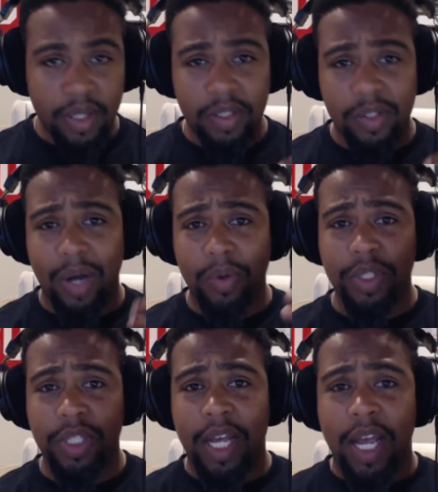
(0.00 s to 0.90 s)
so
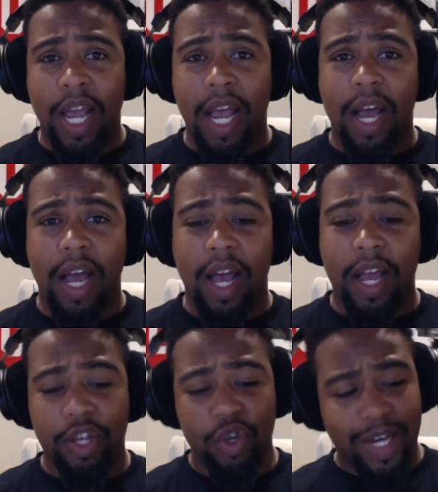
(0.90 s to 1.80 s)

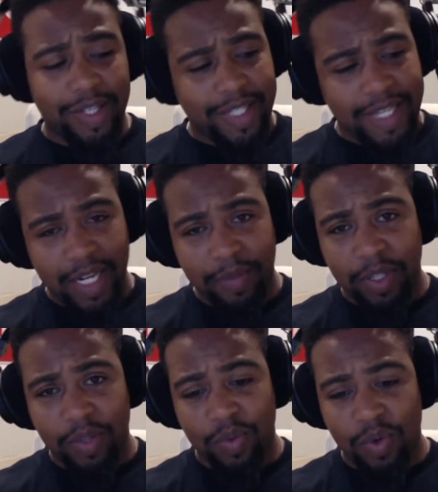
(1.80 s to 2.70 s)
you guys sneak up
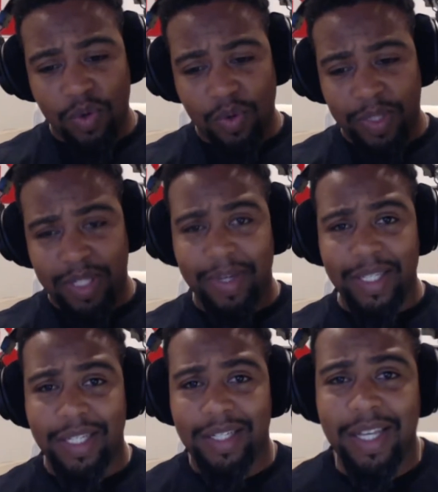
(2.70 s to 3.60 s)
to the room, and
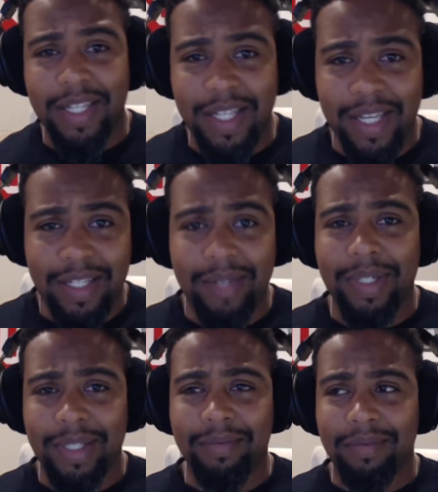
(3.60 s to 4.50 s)
somebody's like, "Do they see us?" And I'm
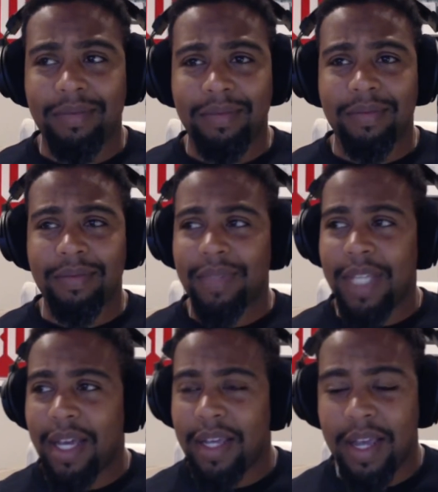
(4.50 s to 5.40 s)
like,
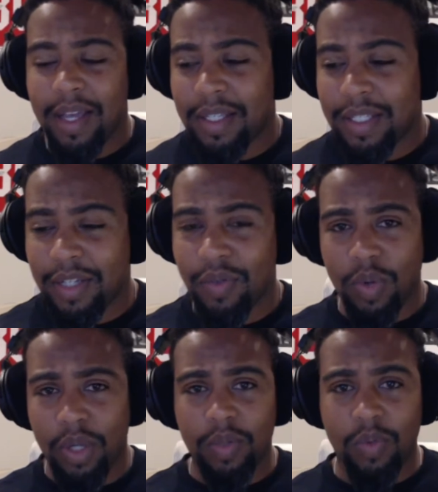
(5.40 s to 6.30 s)
"Yeah, they see you.
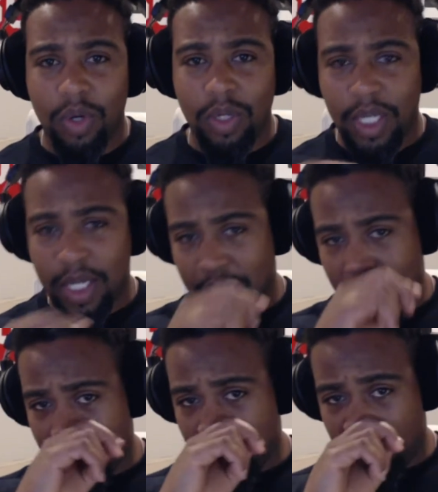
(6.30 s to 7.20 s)

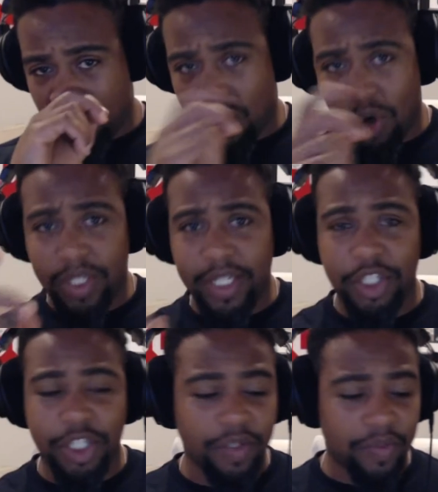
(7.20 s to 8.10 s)
Roll
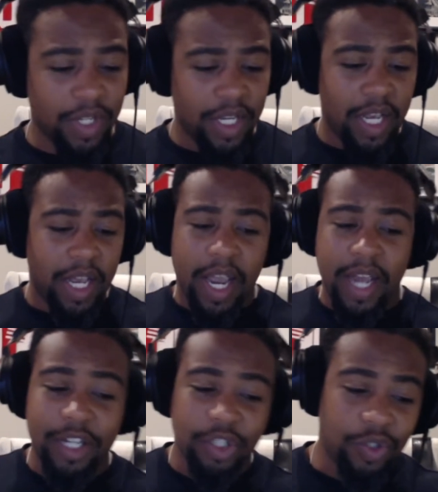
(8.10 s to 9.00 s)
initiative."
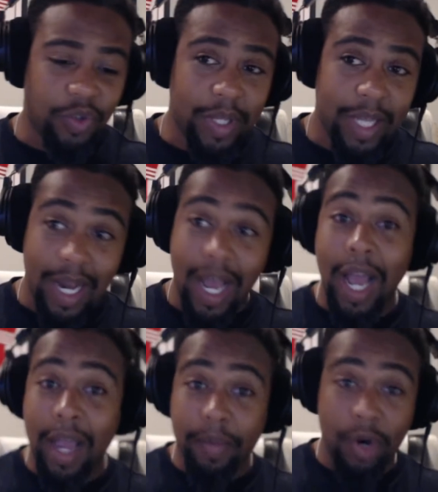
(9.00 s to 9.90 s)
And as you're doing that,
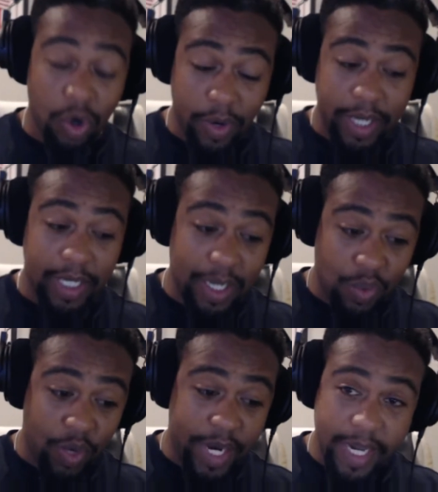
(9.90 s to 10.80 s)
I'm hurriedly
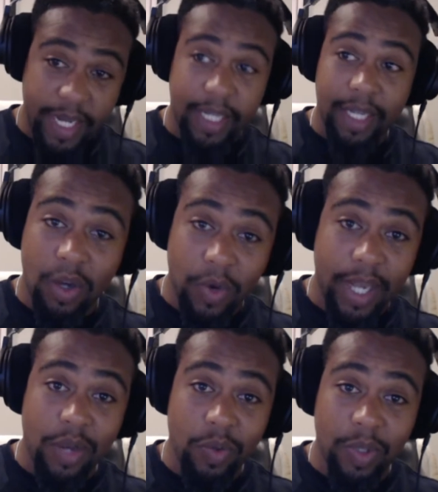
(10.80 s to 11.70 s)
reading,
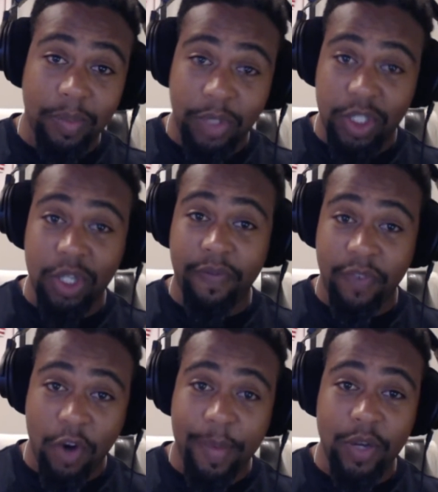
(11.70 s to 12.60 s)
okay, I'm just
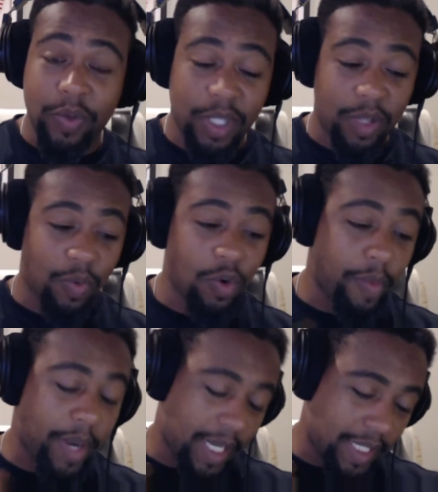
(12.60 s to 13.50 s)
confirming who's in the
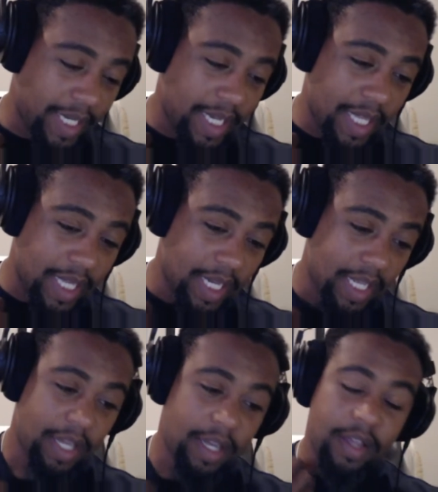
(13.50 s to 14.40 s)
room. And I see that
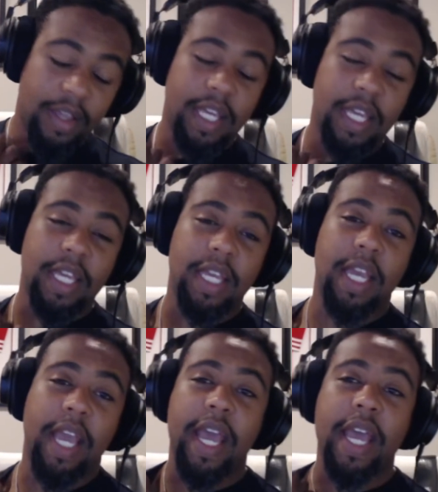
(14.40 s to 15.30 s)

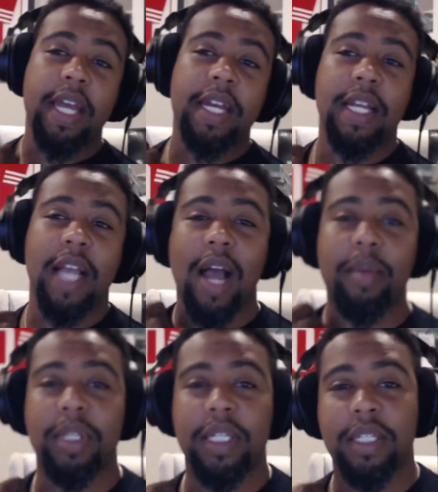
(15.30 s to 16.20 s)
the head
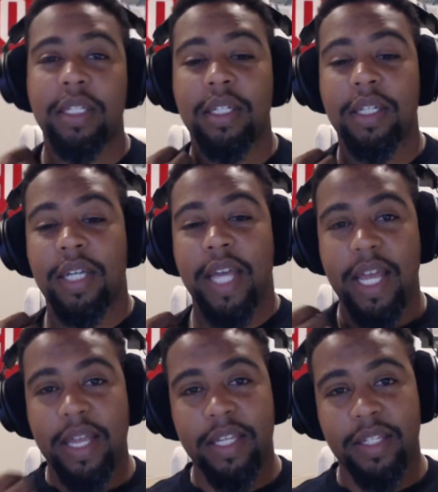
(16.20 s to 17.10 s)
goblin
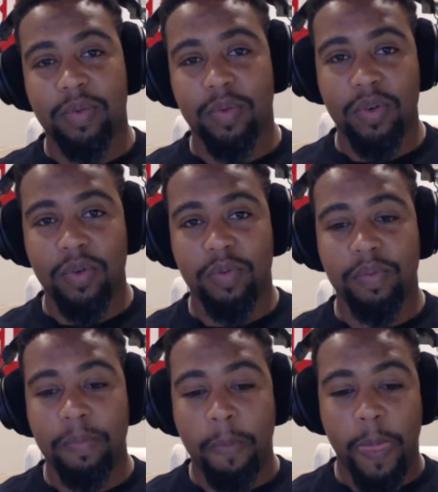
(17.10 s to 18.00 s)
in this
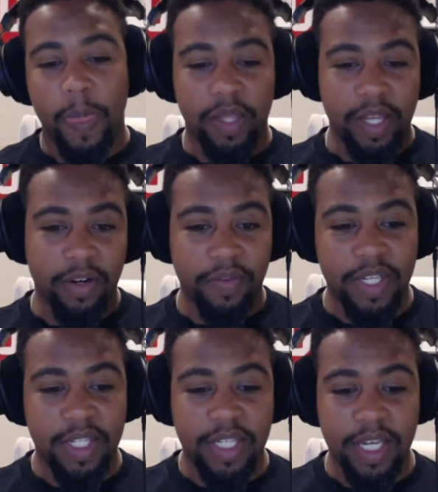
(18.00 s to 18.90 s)
room, the leader of
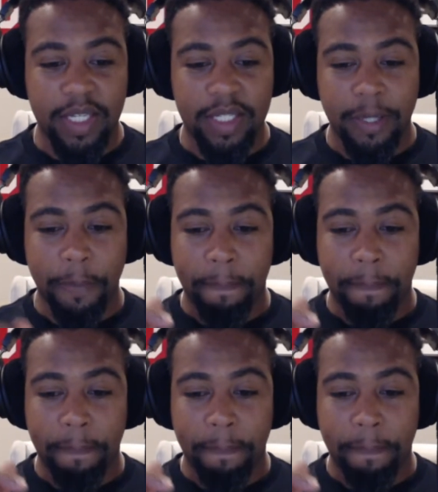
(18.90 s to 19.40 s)
these 6,